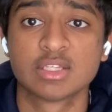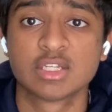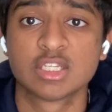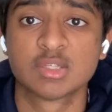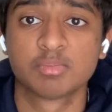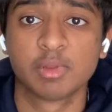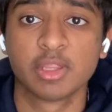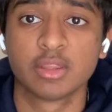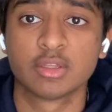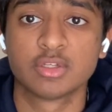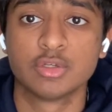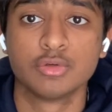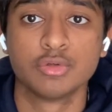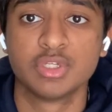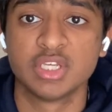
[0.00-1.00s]
to split the
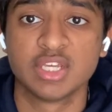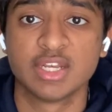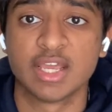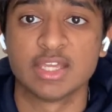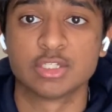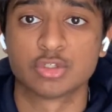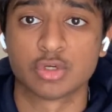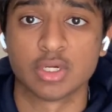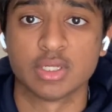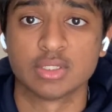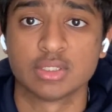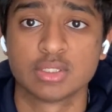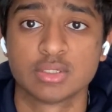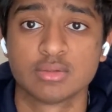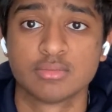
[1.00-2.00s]
two DNA
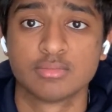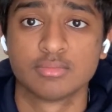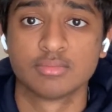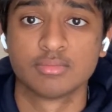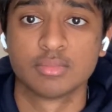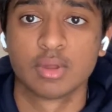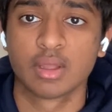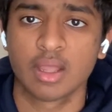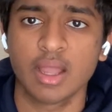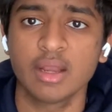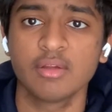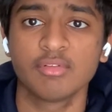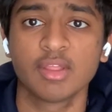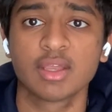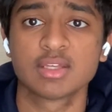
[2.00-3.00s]
strands, kind
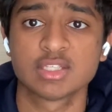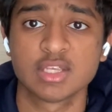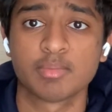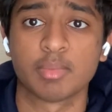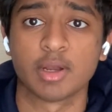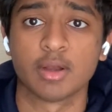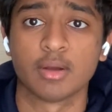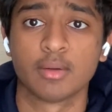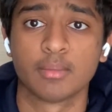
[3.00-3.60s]
of like a zipper.